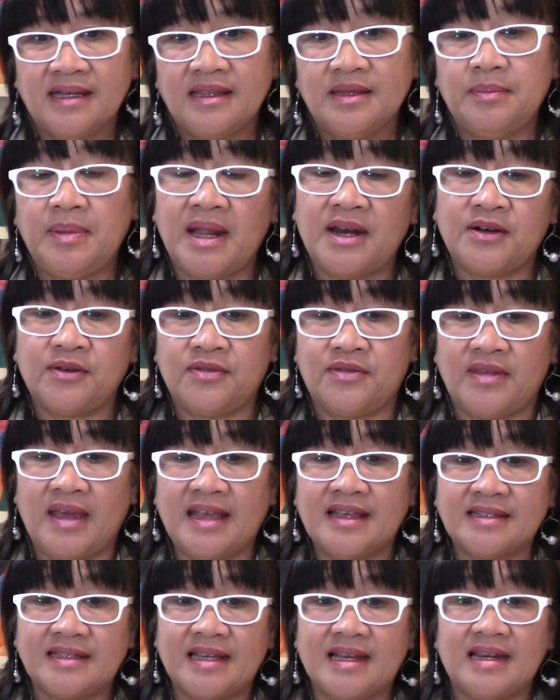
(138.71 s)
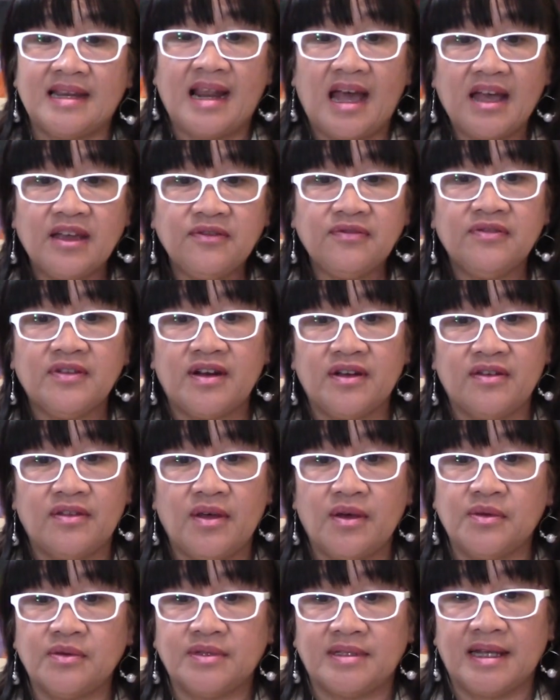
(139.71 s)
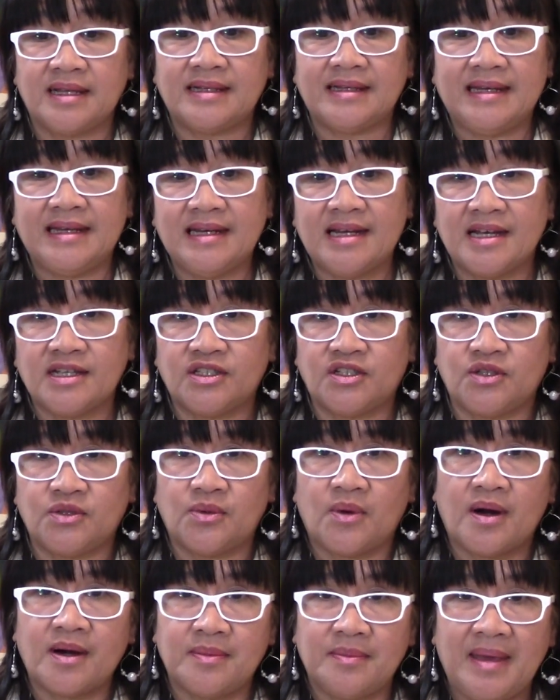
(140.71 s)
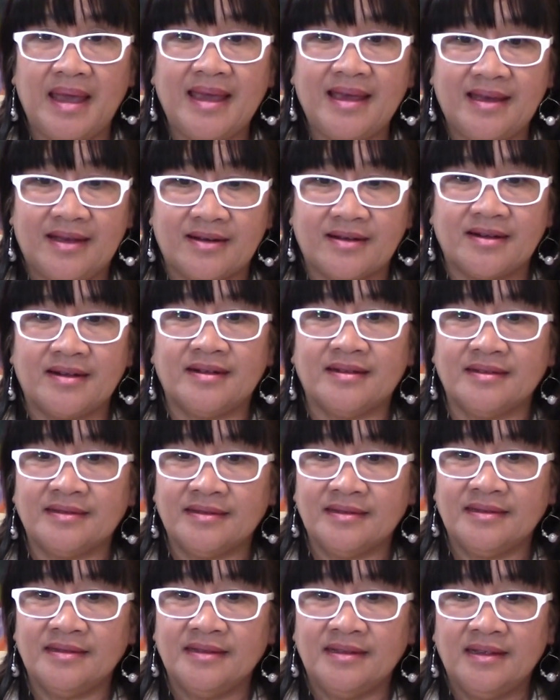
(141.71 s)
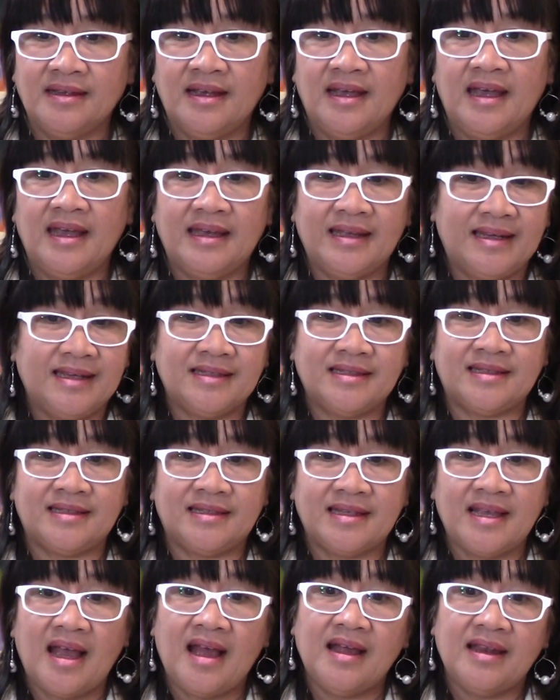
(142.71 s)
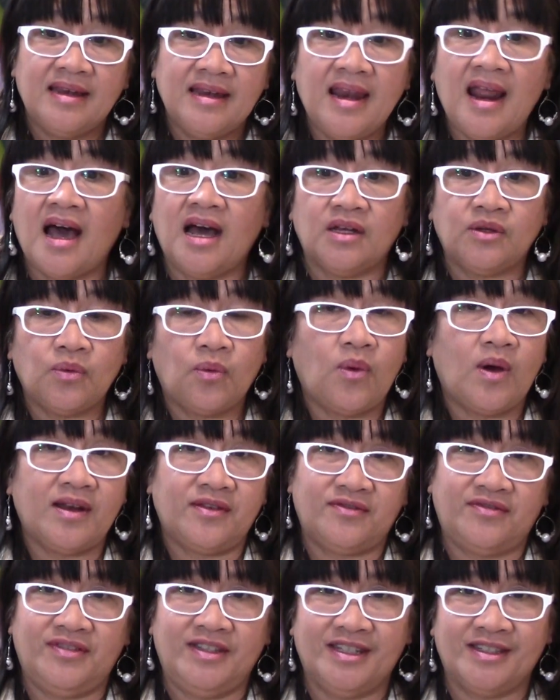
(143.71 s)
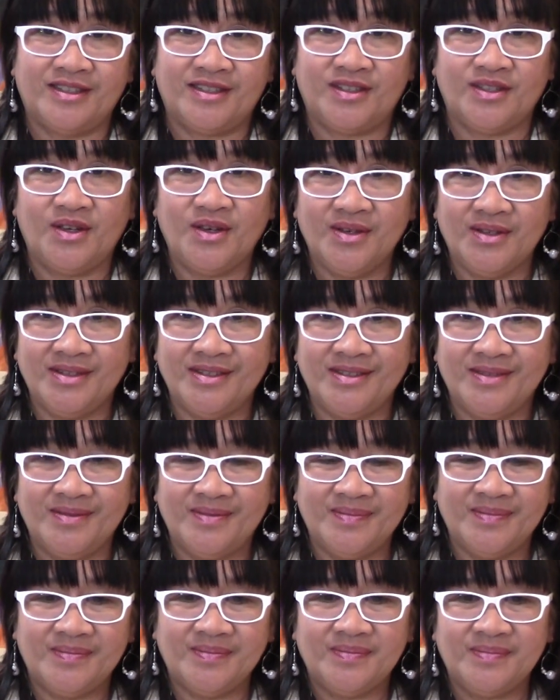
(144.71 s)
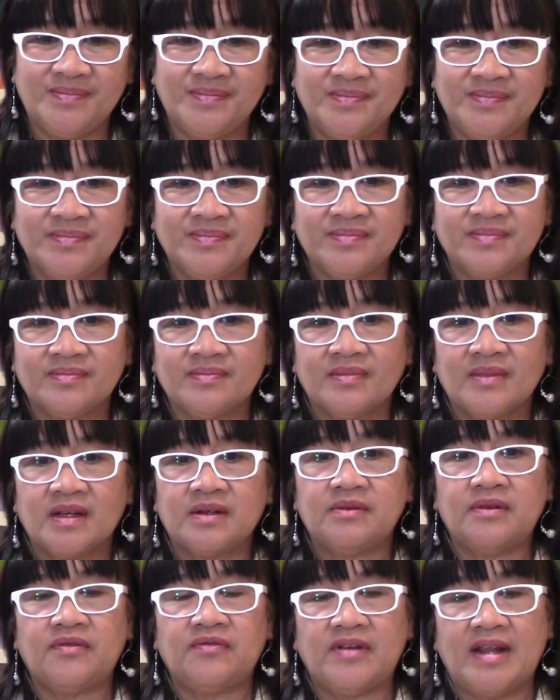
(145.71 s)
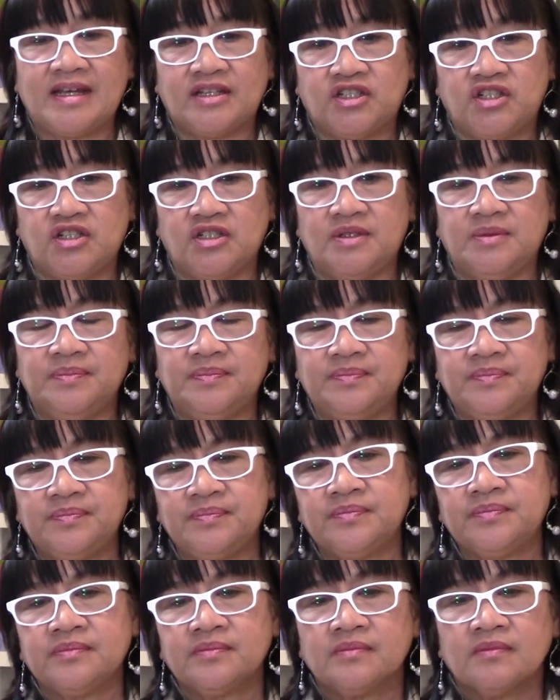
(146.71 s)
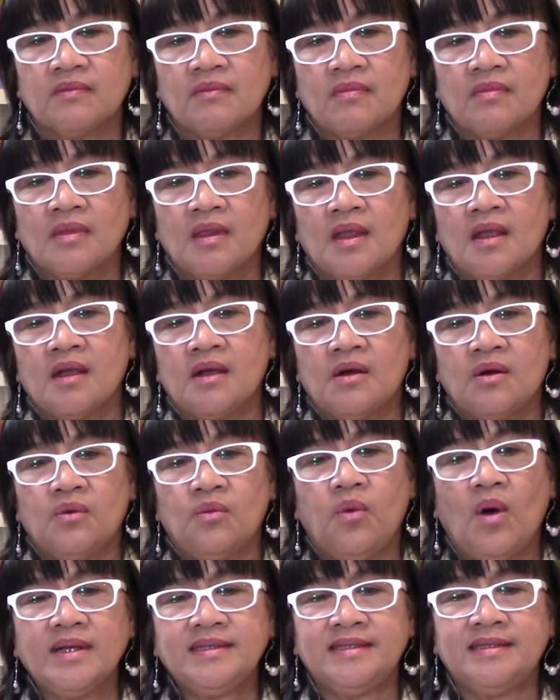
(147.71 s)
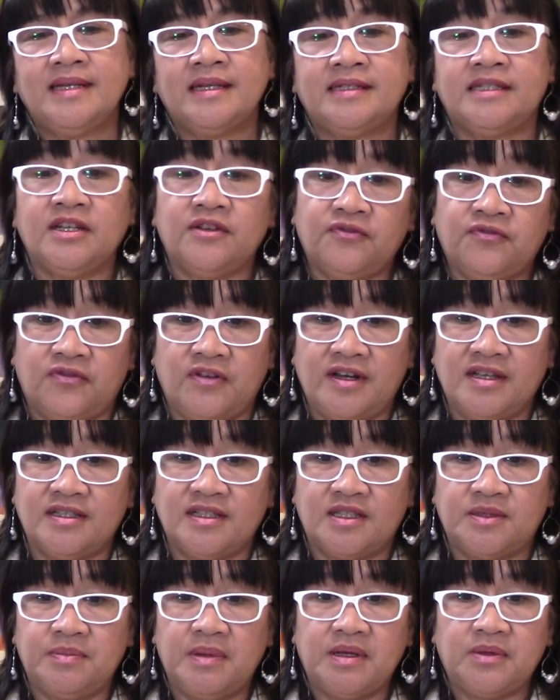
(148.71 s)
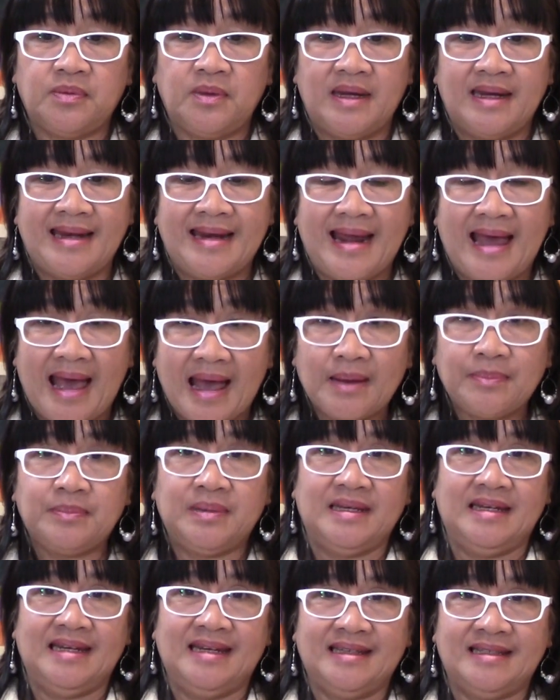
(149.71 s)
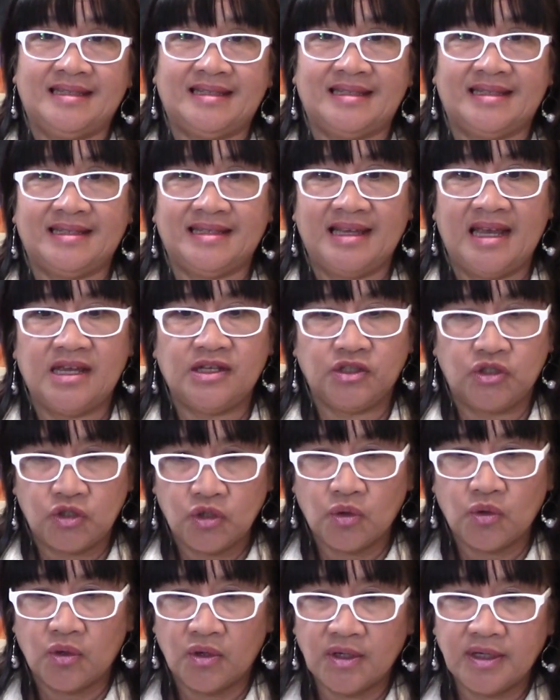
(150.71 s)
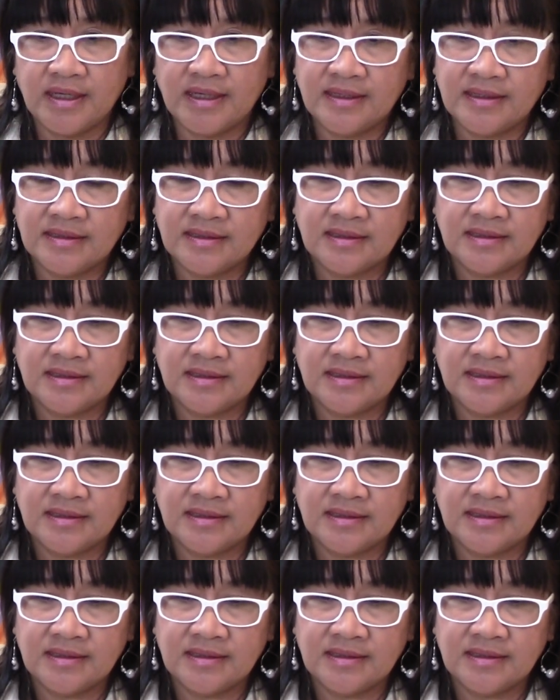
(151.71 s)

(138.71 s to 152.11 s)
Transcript: The better things in life are those that lead us to our Maker. It is not what feels good reflection. What's the difference between happiness and joy?